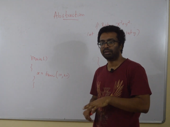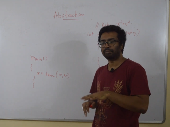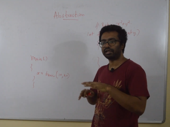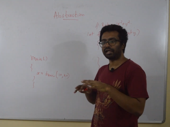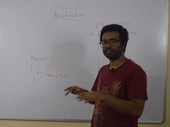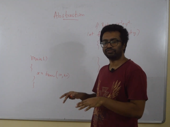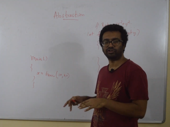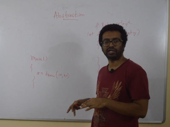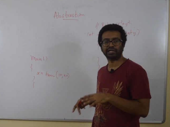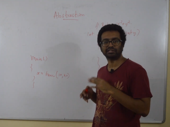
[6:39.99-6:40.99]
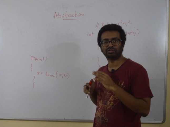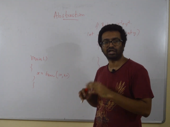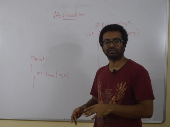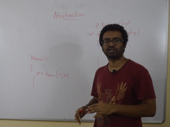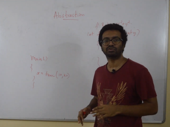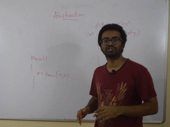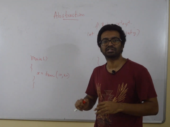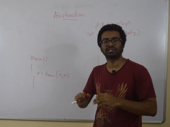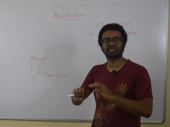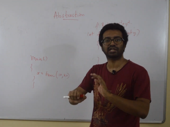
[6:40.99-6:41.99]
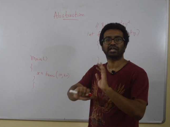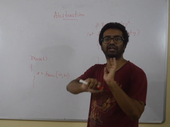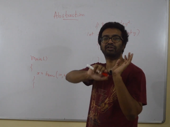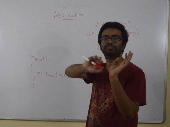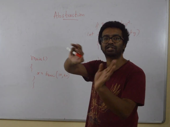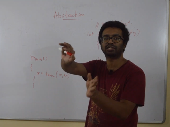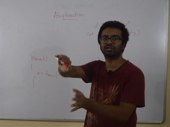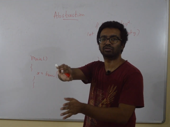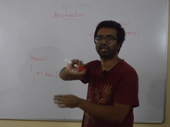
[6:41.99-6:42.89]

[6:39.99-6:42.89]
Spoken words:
But as far as our course is concerned, I have abstracted out.